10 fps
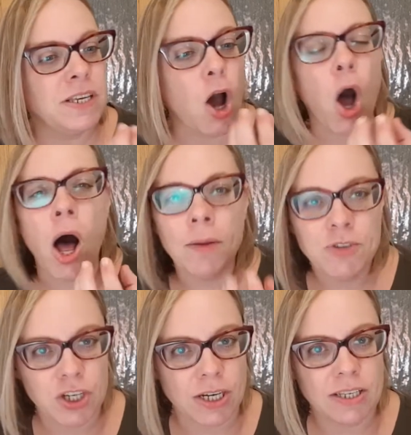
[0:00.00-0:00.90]

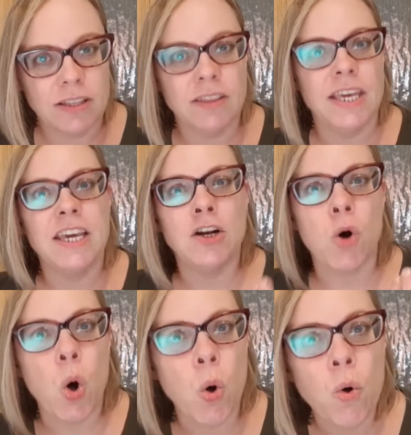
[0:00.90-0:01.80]
object that they can
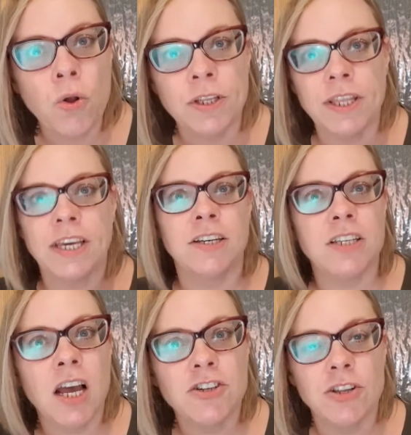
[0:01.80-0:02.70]
hold, that they can
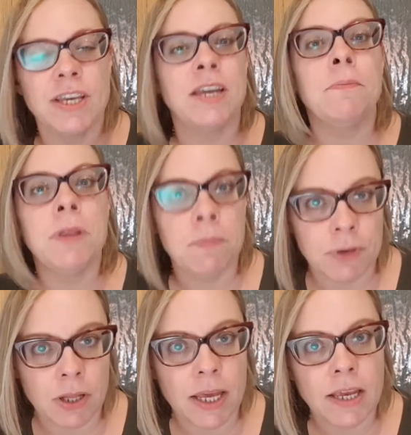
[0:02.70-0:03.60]
touch, that they can
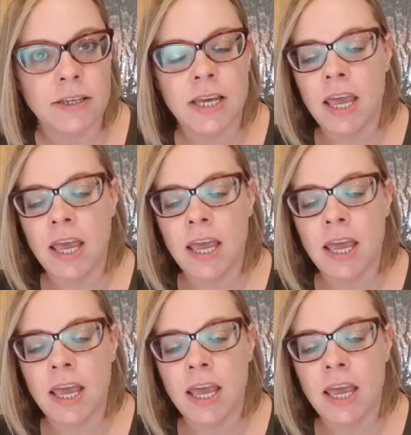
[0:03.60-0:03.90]
manipulate.